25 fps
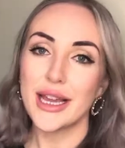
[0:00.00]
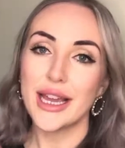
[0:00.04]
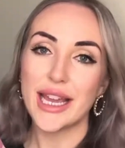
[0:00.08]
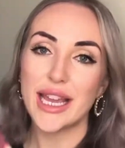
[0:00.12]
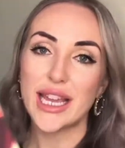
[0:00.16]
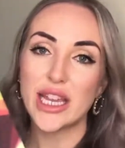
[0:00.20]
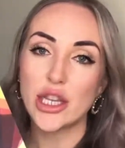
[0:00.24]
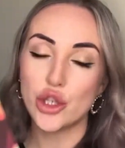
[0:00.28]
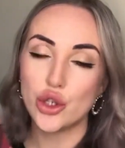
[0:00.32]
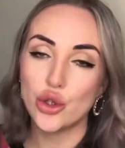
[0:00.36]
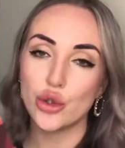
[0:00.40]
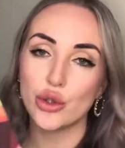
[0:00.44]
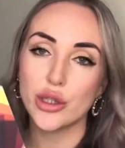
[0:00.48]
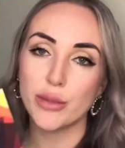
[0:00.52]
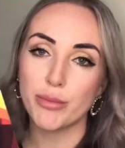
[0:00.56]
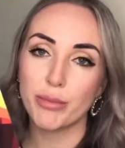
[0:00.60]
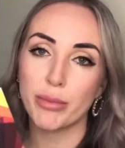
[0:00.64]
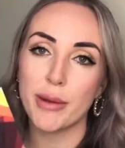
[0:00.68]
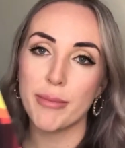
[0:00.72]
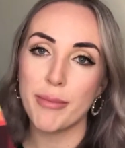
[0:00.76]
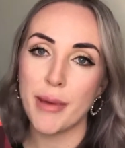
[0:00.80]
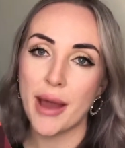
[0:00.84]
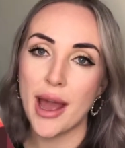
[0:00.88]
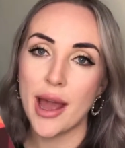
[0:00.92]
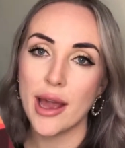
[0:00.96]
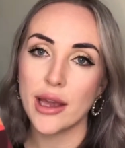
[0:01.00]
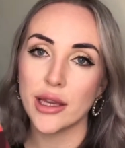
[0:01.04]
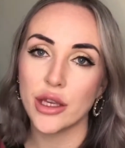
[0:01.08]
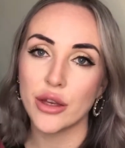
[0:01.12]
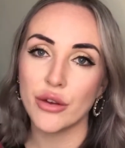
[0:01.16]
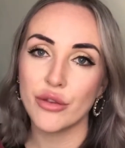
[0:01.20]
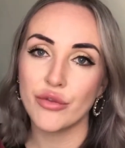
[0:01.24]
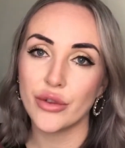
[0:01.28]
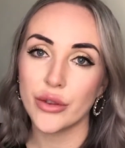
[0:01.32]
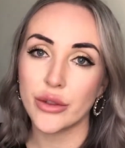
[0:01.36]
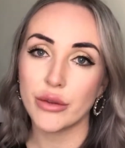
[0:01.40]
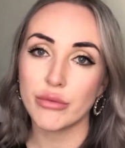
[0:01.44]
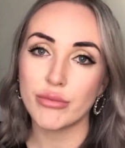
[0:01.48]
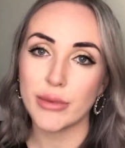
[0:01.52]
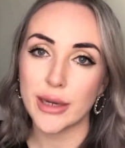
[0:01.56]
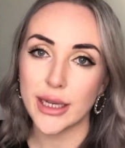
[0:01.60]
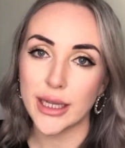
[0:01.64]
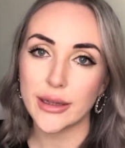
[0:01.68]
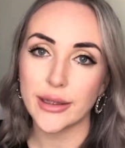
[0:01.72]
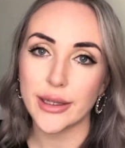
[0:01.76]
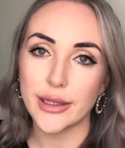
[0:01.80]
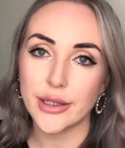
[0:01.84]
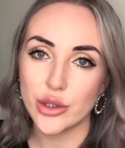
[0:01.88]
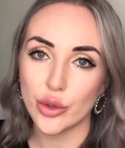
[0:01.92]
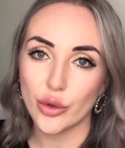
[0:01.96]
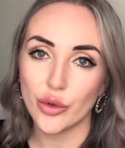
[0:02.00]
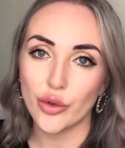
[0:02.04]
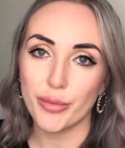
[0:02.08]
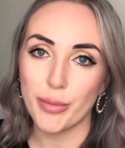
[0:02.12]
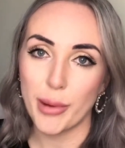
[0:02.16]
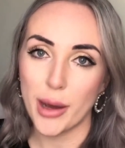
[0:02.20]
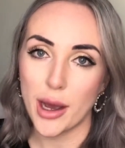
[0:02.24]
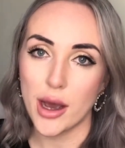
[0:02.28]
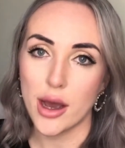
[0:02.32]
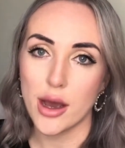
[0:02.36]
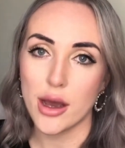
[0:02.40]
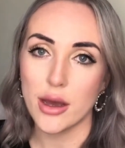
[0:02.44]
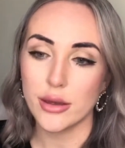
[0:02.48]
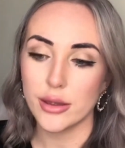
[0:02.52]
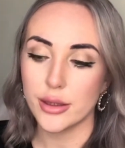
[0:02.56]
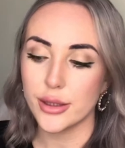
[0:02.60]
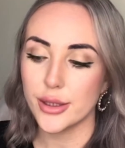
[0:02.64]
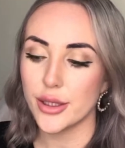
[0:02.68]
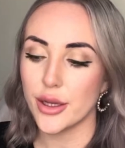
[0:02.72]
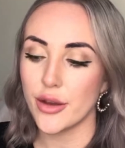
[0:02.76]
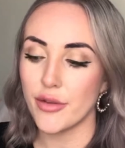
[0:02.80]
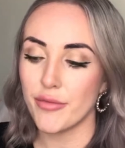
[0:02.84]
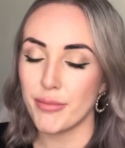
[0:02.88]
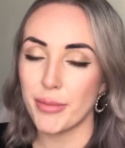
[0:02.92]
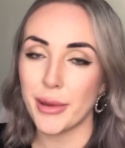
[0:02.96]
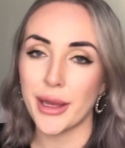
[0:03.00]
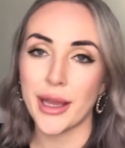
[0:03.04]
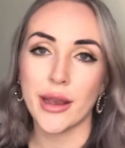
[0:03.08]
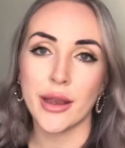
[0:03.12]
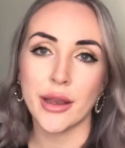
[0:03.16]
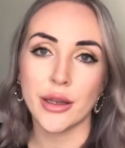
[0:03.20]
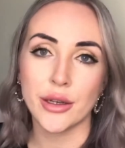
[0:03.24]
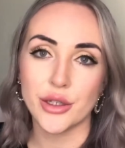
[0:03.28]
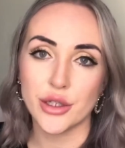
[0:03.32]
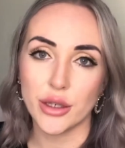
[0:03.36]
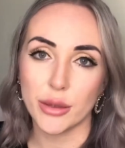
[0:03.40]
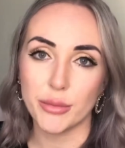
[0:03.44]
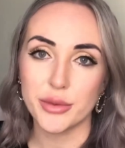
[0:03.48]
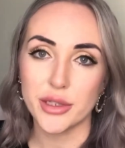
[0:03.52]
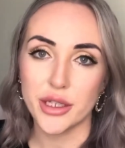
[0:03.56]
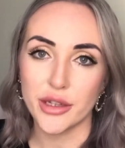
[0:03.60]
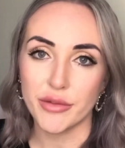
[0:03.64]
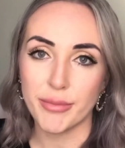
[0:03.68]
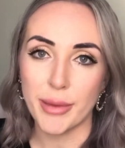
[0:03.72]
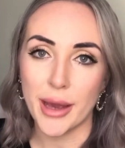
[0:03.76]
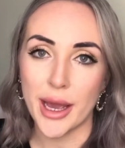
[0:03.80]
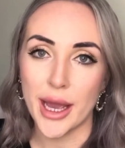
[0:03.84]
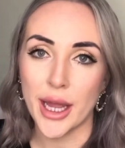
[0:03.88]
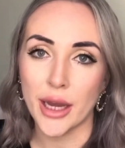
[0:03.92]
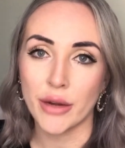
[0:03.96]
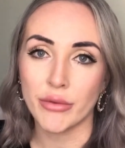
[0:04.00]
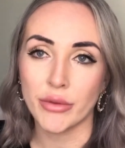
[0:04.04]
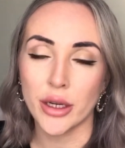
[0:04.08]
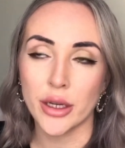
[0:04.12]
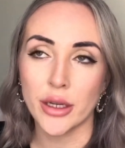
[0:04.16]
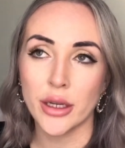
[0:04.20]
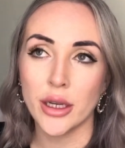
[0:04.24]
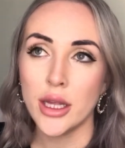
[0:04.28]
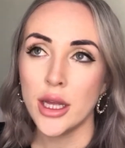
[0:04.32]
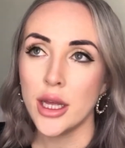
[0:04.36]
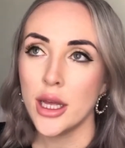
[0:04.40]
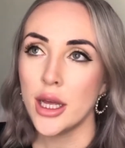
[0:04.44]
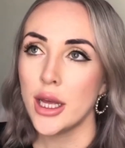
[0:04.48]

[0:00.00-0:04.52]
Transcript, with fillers: It does prepare you for the really tough parts of being an adoptive parent.